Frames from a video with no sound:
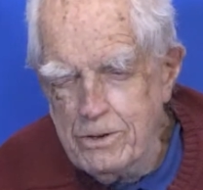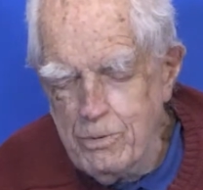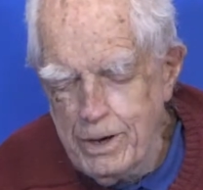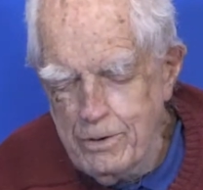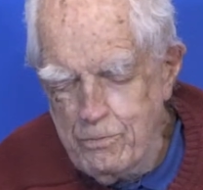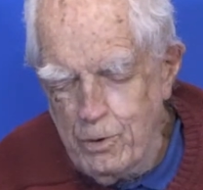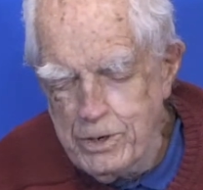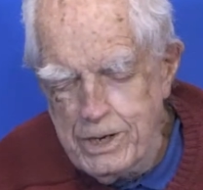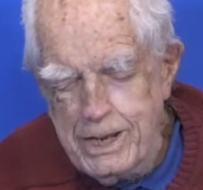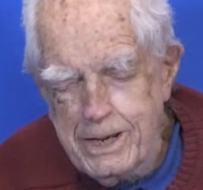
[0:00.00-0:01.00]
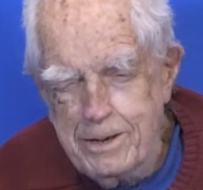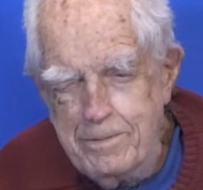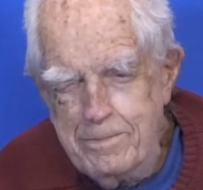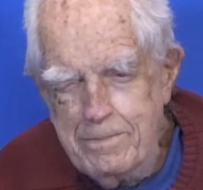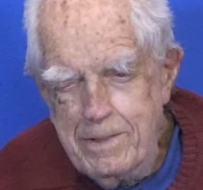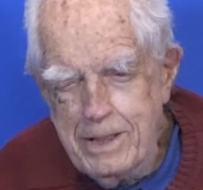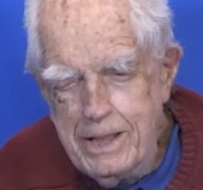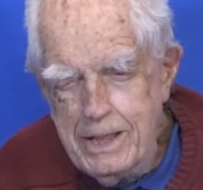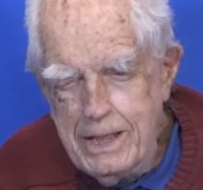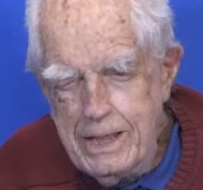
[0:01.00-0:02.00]
20 to 14.
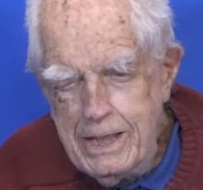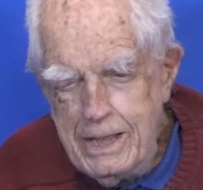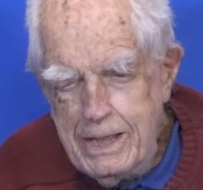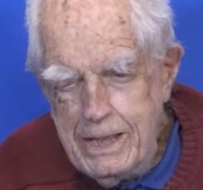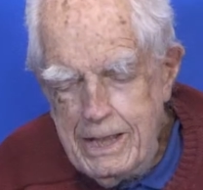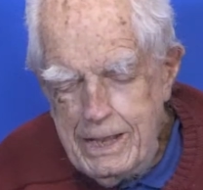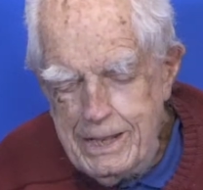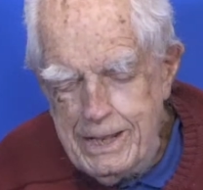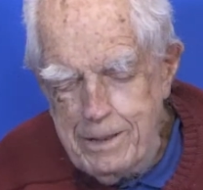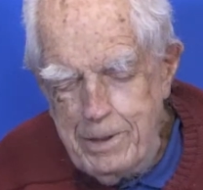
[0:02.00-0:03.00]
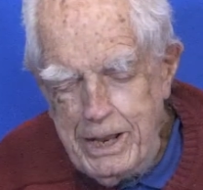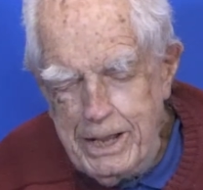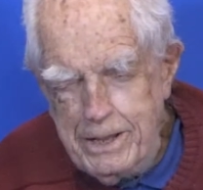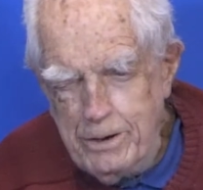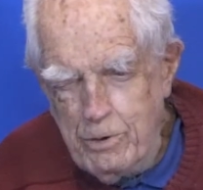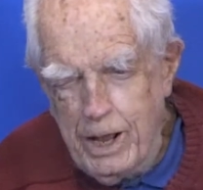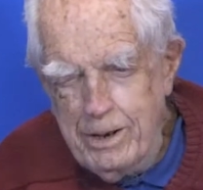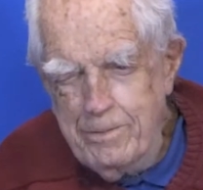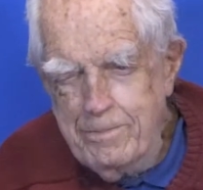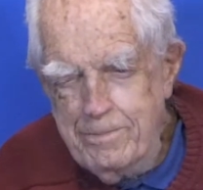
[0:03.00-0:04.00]
Then they began their run